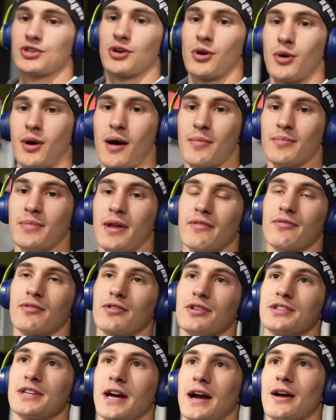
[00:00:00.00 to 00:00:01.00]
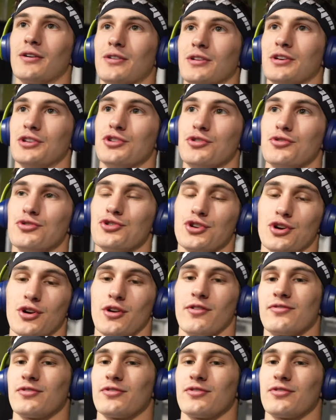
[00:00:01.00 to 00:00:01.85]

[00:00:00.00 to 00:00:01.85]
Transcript: So I'm never entirely too sure